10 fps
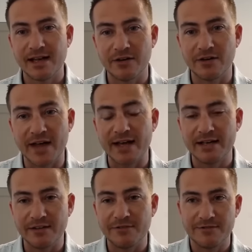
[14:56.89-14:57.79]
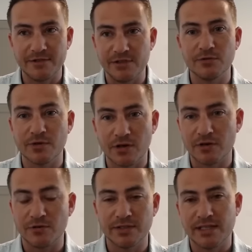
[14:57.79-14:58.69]
all that if you
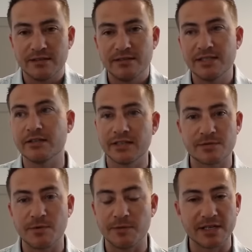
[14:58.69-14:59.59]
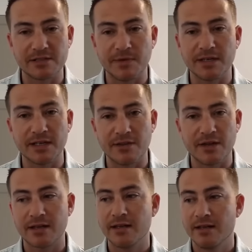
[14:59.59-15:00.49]
are only dealing in small amounts of money, I
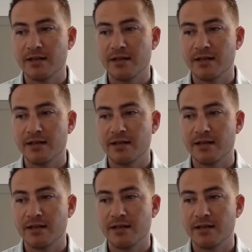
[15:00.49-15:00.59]
think.